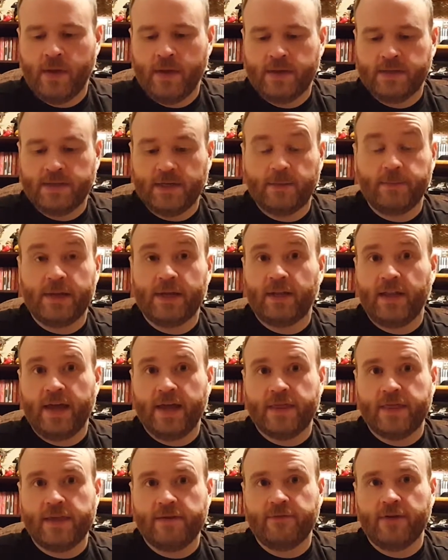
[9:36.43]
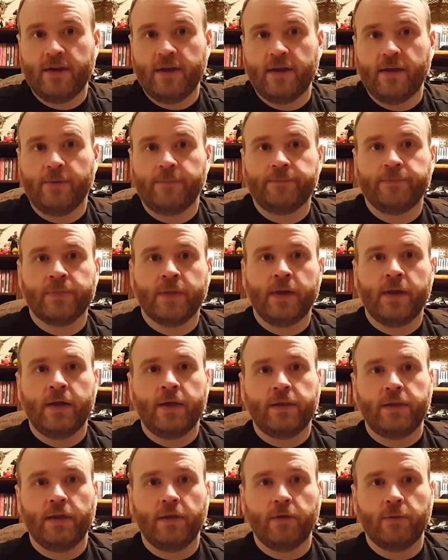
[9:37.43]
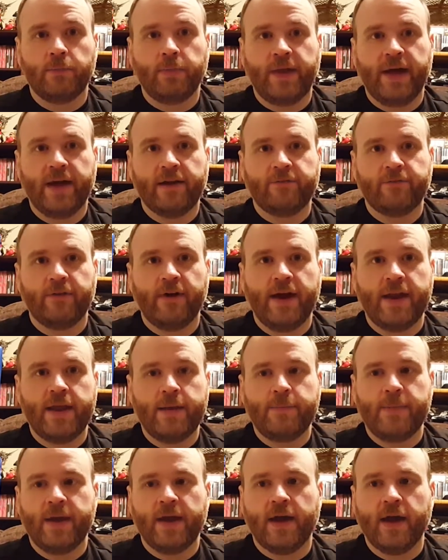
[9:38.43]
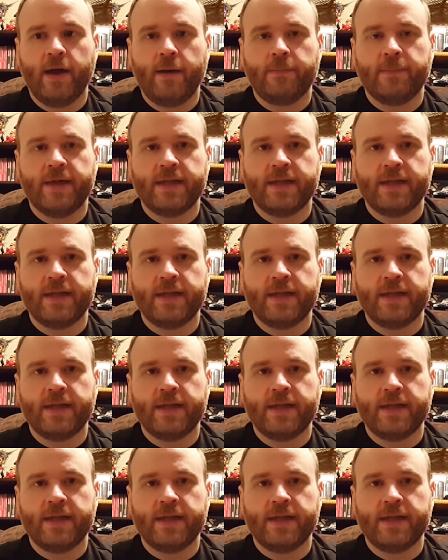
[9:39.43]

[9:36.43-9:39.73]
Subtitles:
It's going to be a lengthy video. Another Black Friday pickup.